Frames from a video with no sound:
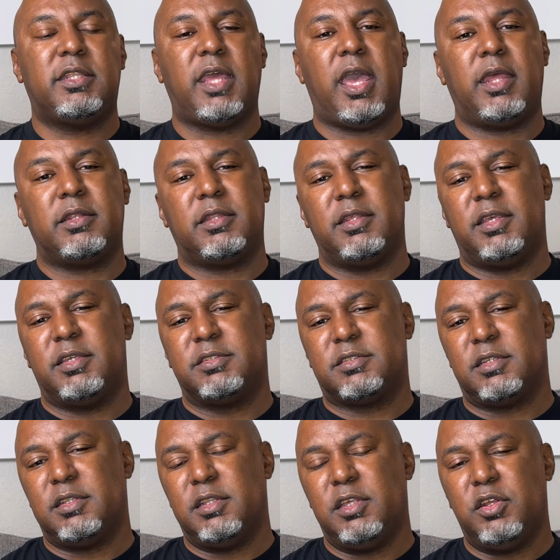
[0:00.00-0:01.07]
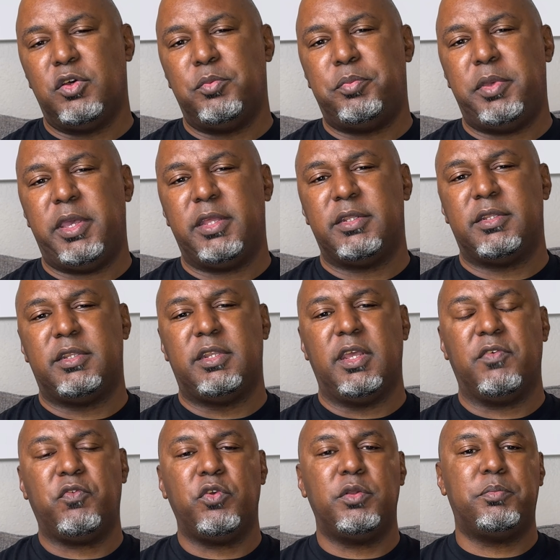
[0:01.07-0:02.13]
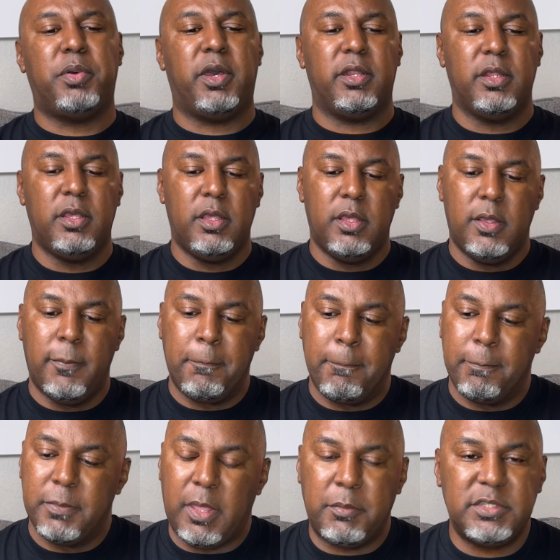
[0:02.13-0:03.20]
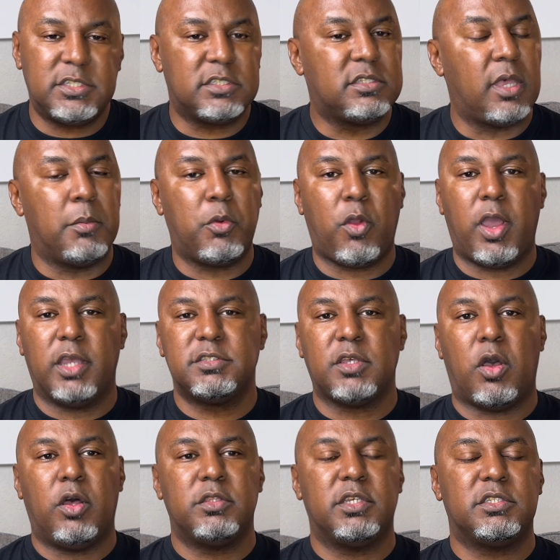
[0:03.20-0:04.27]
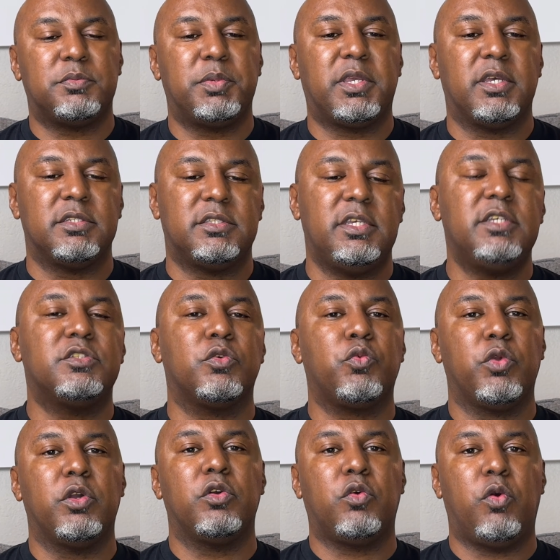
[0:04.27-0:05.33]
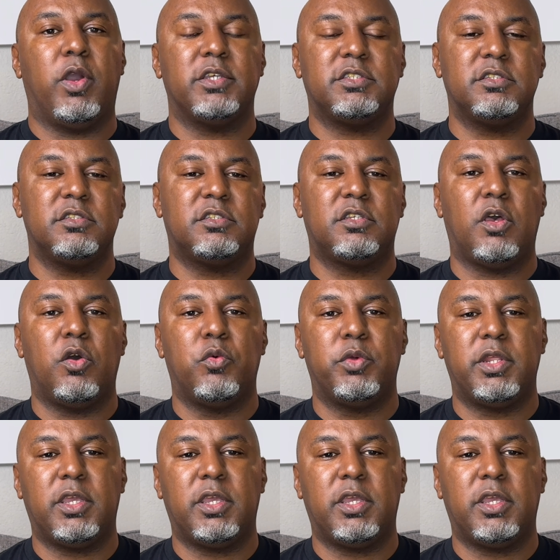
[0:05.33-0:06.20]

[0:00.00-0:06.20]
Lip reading: that is a little bit different, but let me just summarize all this, because these are real questions. So when